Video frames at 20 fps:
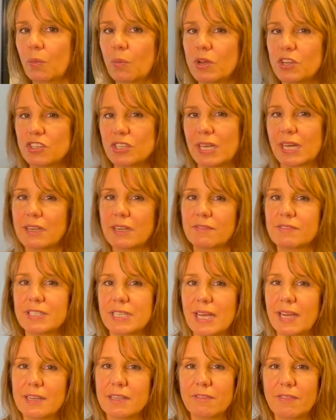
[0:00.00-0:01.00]
Which kind of
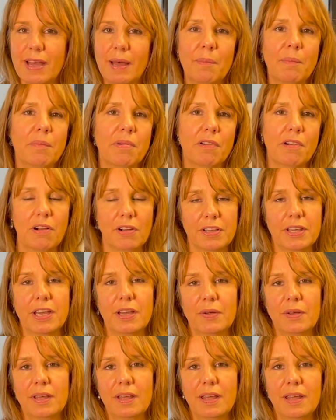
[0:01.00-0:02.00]
side of amber are
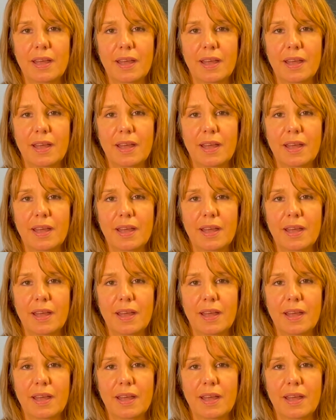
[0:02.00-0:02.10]
you?